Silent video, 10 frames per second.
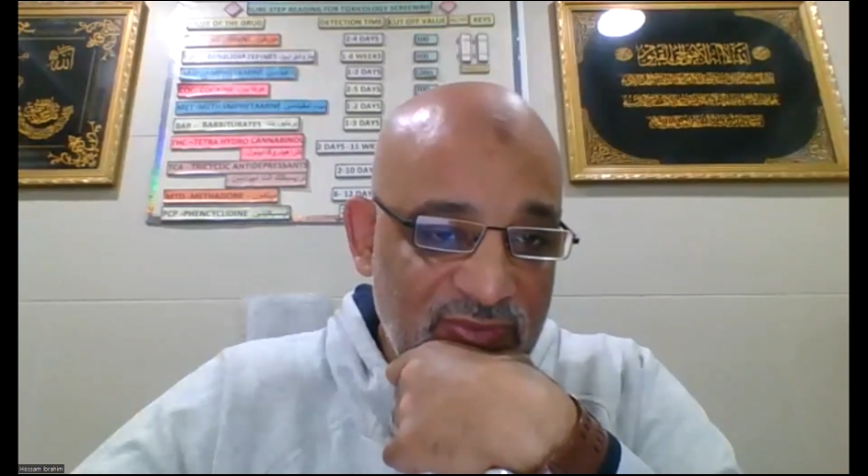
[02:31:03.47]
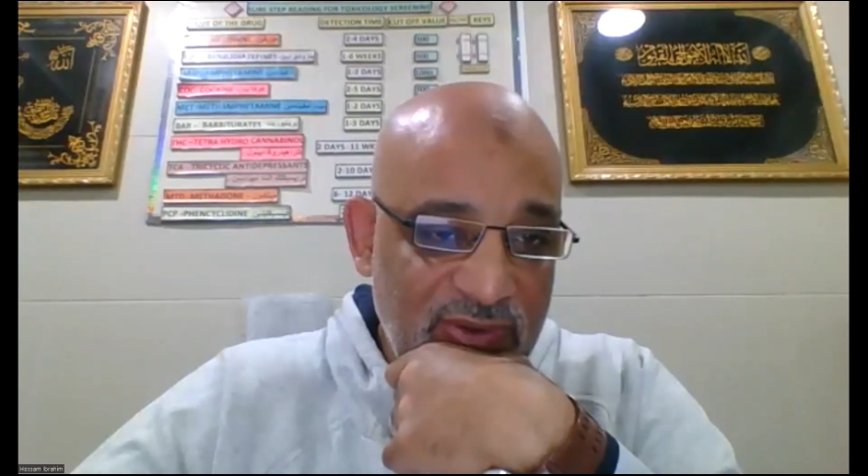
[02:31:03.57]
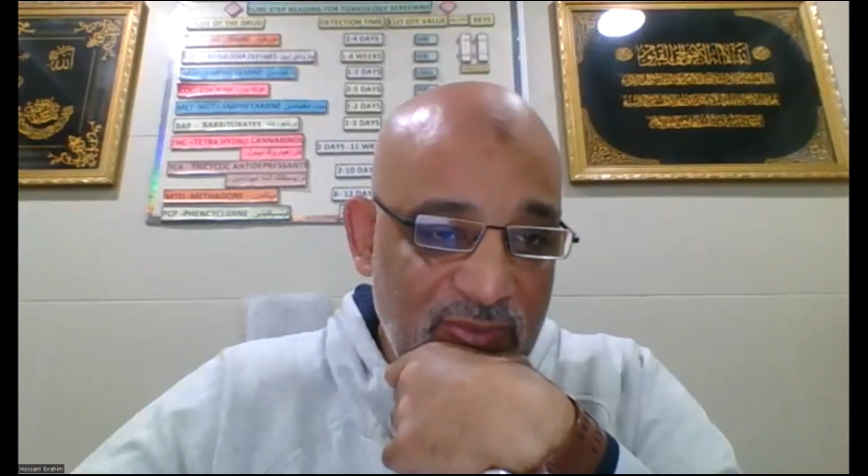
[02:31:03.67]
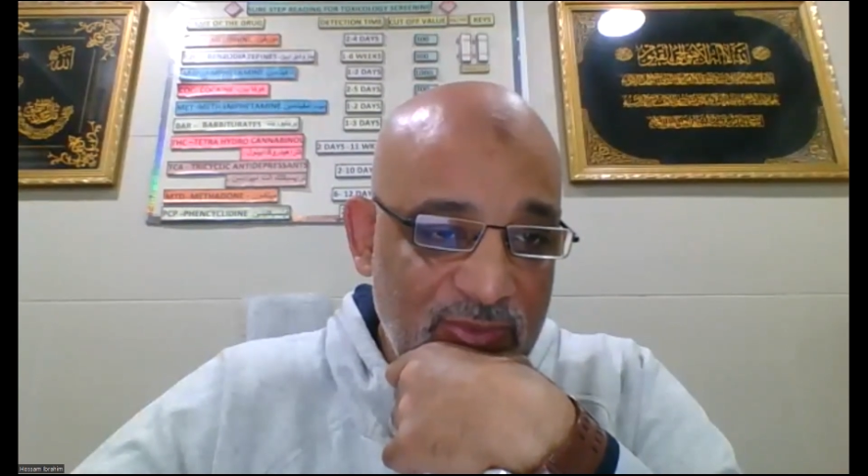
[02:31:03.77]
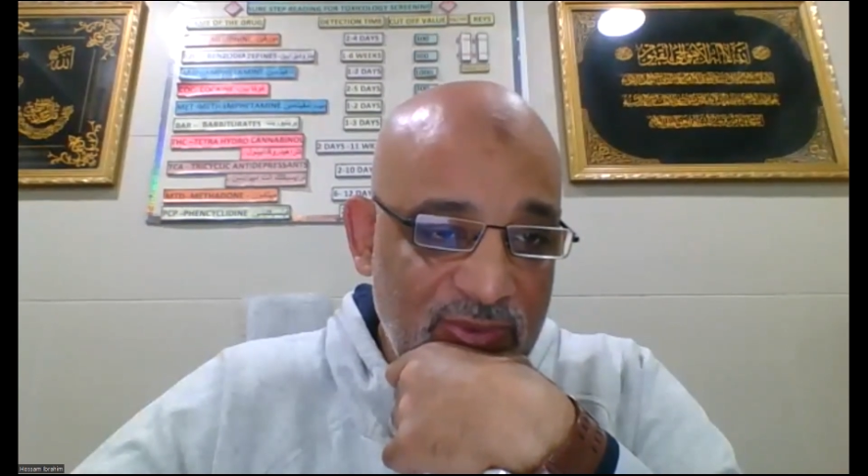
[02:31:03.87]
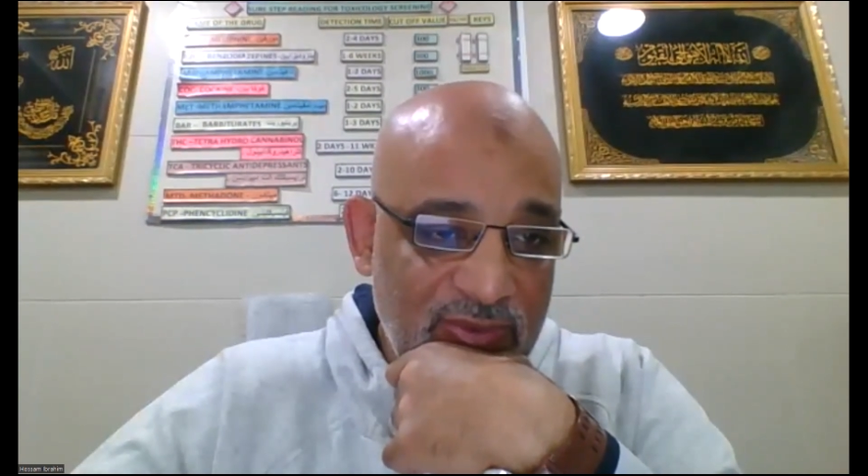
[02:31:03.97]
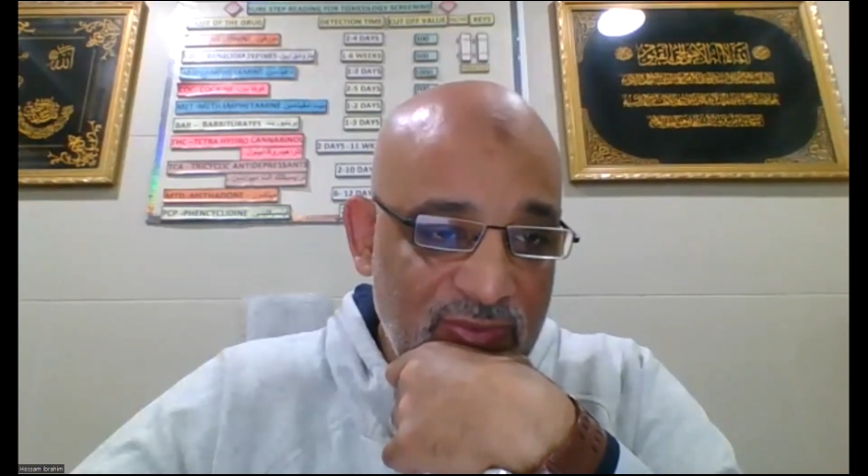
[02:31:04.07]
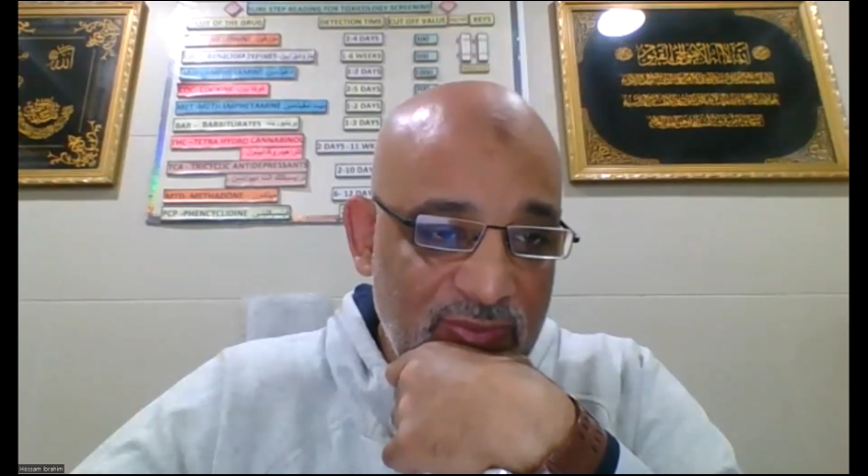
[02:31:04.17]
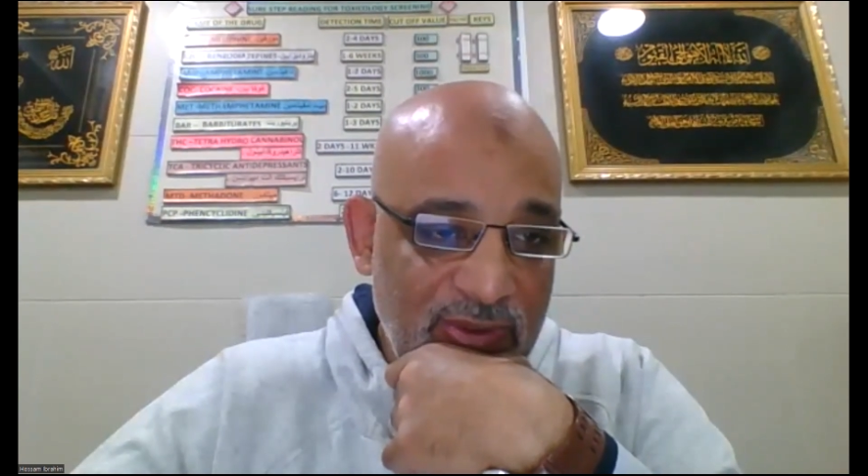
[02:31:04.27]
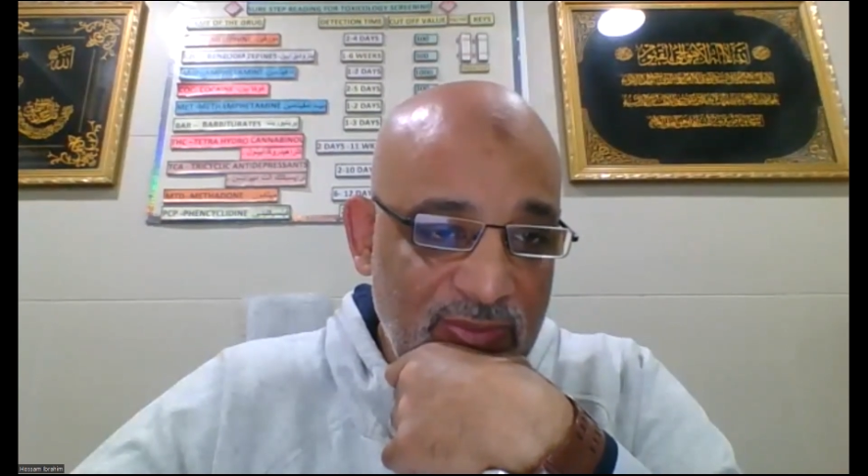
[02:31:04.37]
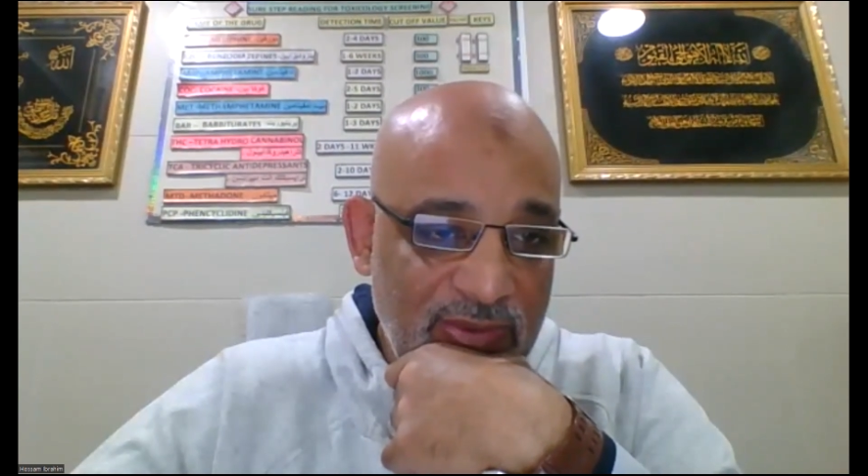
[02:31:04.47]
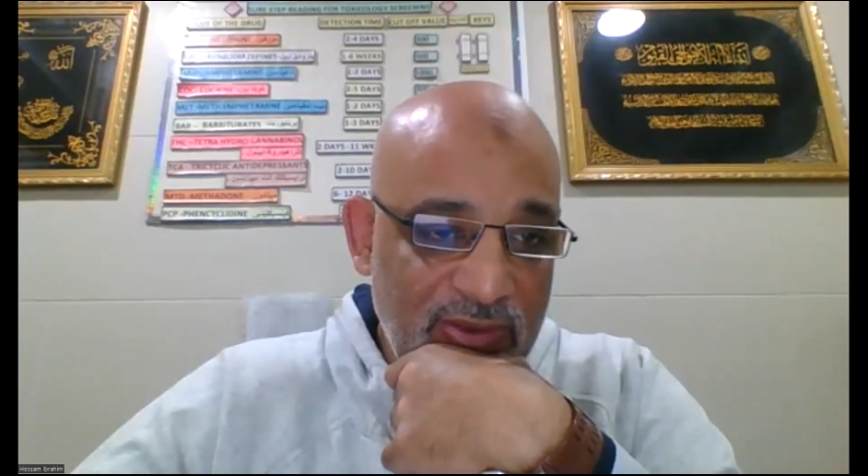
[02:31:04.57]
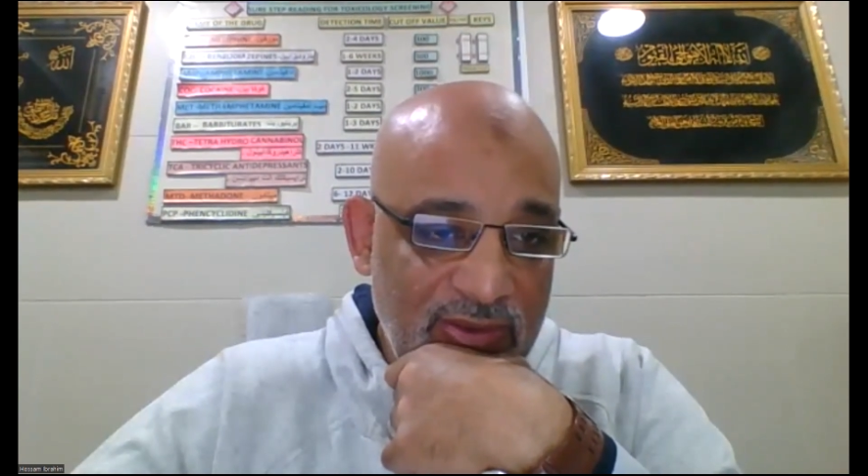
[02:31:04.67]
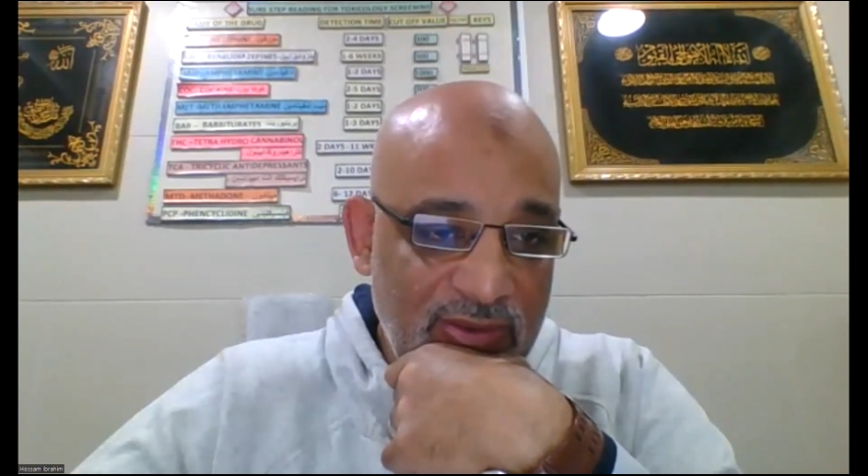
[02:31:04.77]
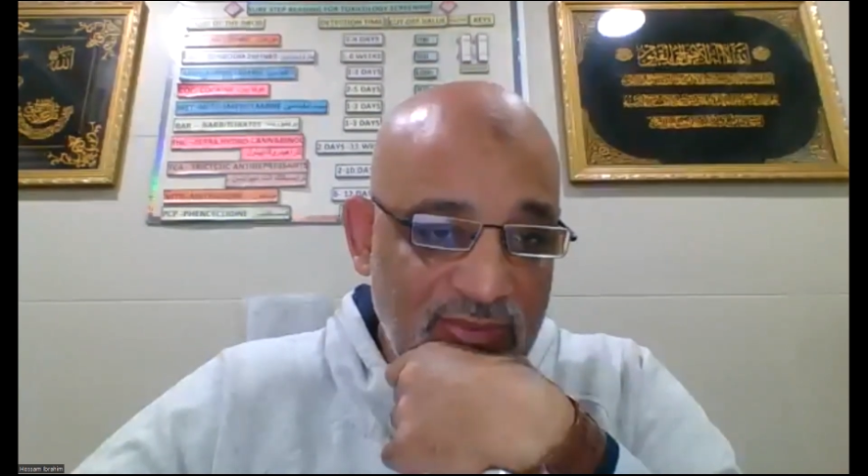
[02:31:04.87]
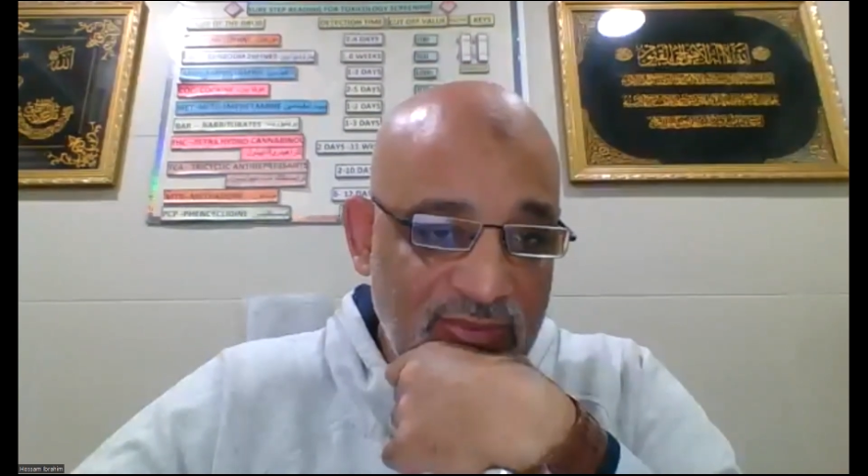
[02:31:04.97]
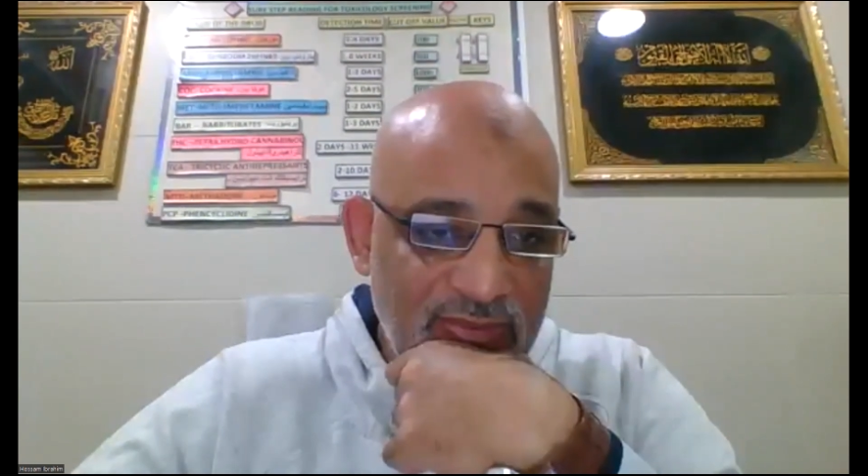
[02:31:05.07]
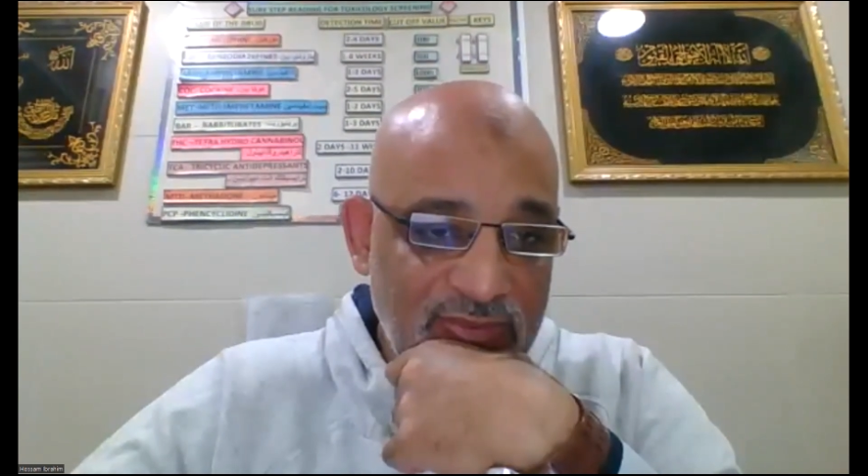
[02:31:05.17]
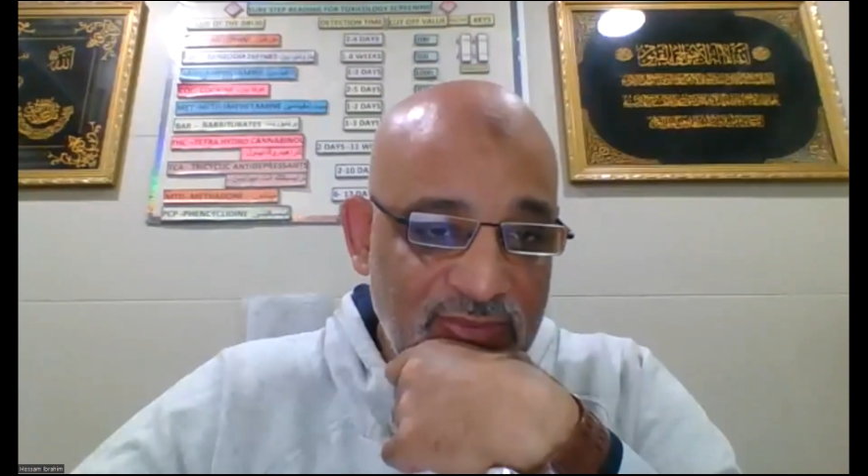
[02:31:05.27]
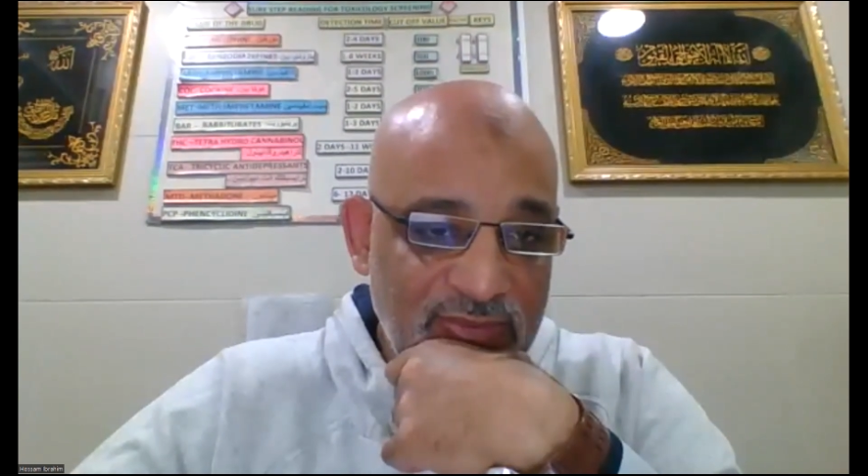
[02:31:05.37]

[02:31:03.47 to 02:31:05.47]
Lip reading: development of the baby and later.